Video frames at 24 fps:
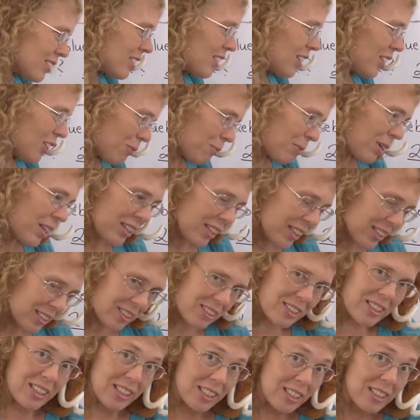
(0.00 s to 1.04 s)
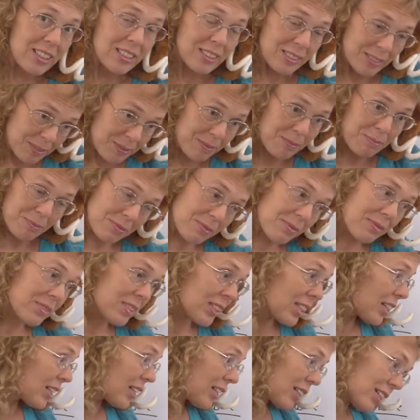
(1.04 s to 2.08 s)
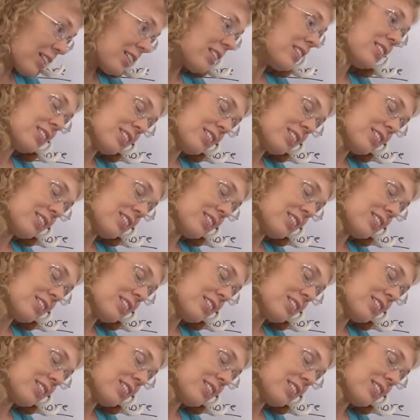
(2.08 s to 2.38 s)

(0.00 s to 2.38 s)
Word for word: Oh, Mathy has an idea. Yeah.